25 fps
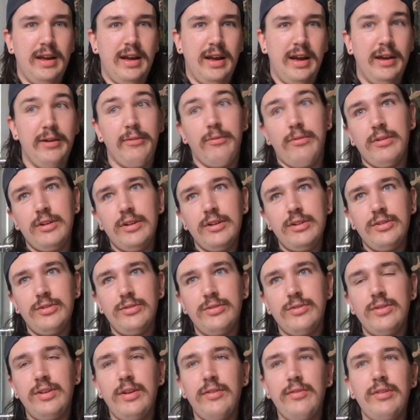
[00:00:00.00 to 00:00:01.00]
I want to
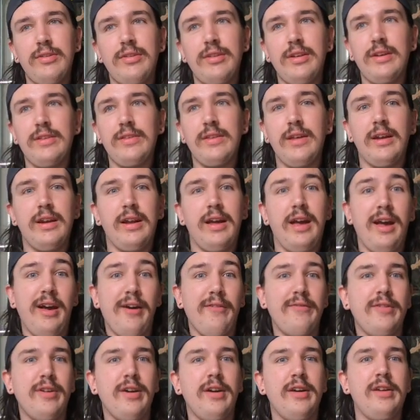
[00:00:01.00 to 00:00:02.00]
do and everything that I
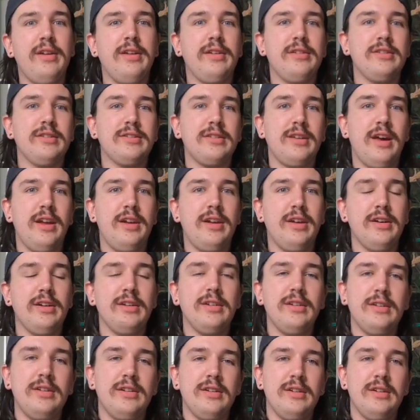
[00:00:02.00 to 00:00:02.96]
have done, and just kind of